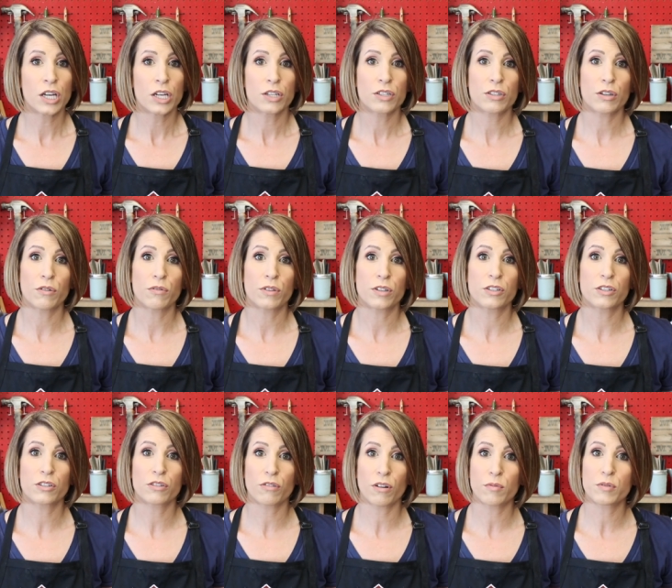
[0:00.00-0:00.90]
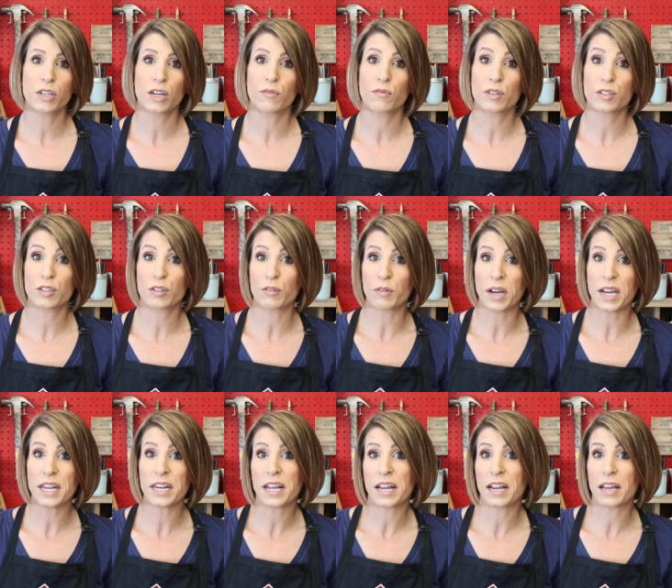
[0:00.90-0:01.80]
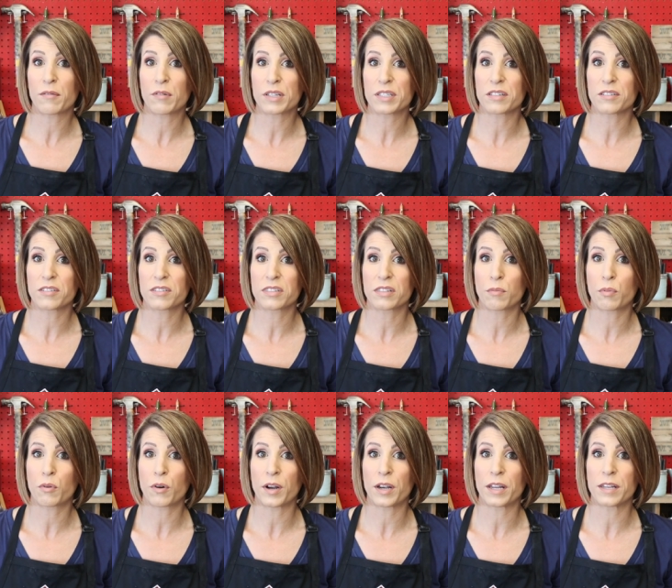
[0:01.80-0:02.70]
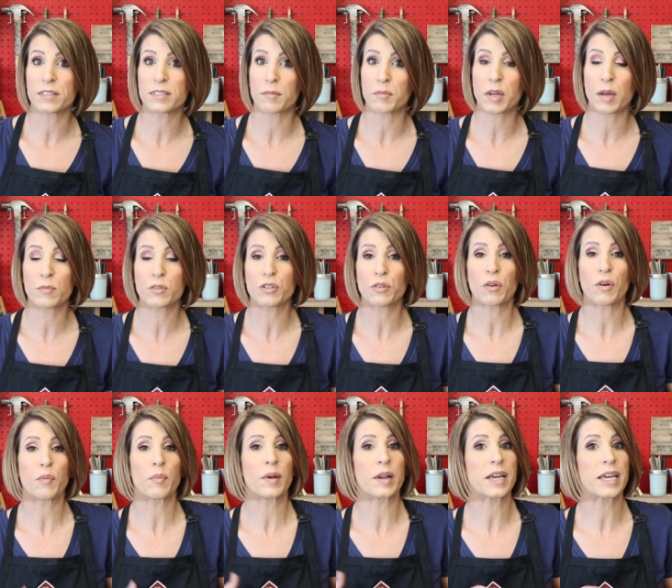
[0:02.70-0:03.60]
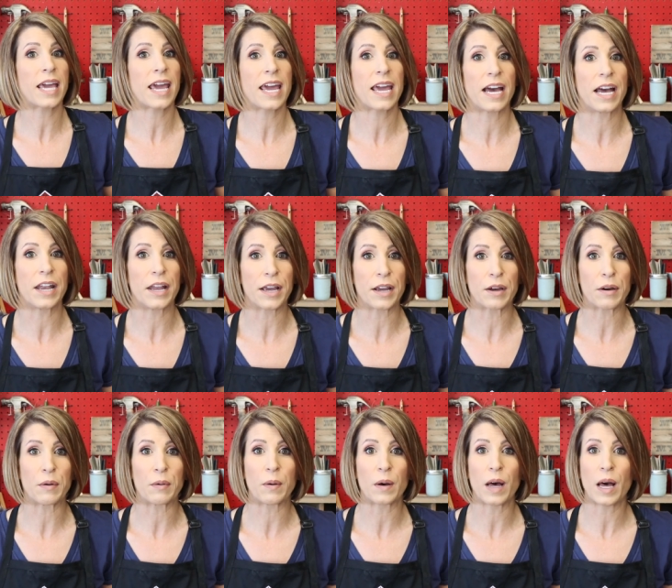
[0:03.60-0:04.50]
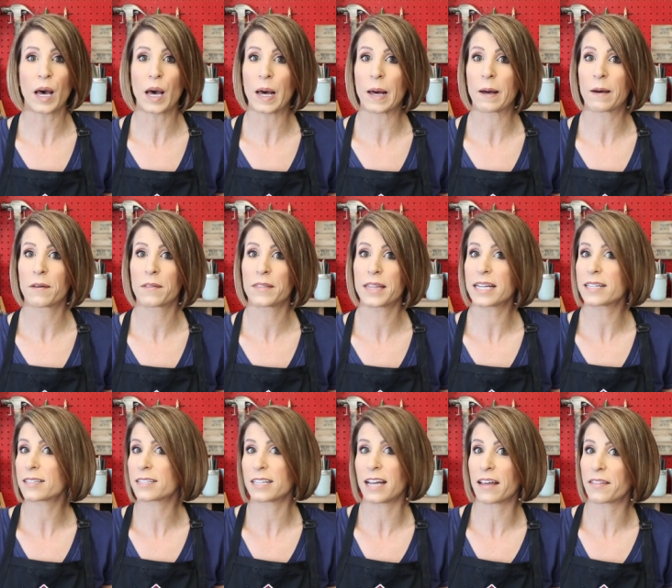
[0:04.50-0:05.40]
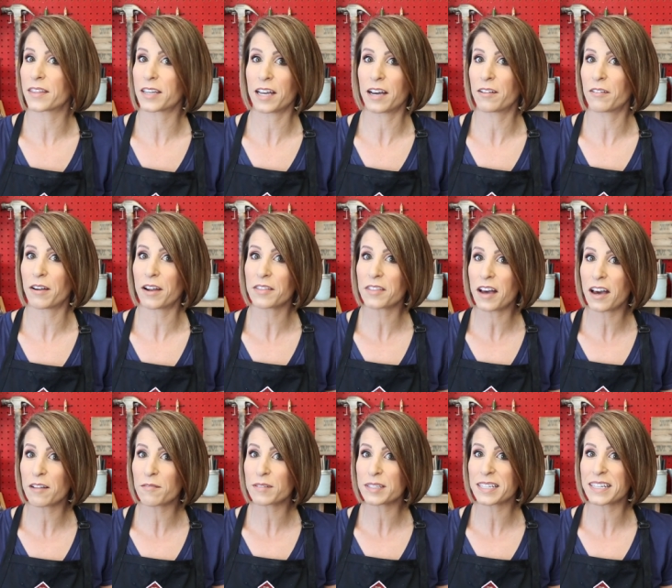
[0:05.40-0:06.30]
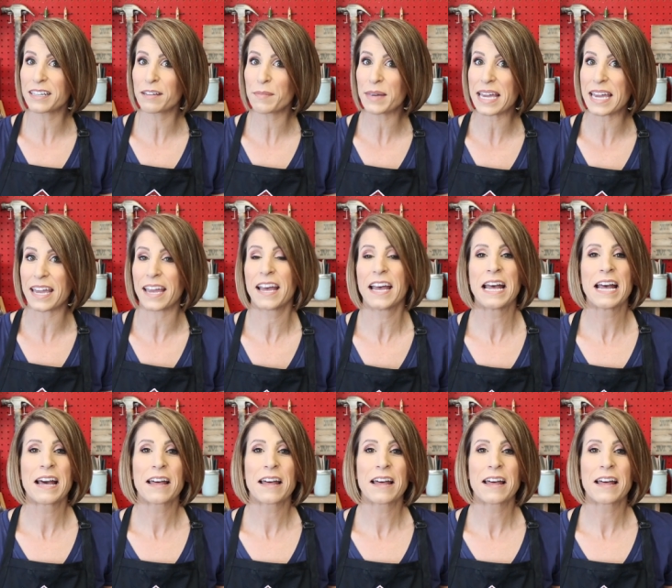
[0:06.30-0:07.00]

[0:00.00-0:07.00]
So the description was great and I wasn't disappointed. Sometimes you'll open a can and go, oh, that's not the color I thought it was gonna be.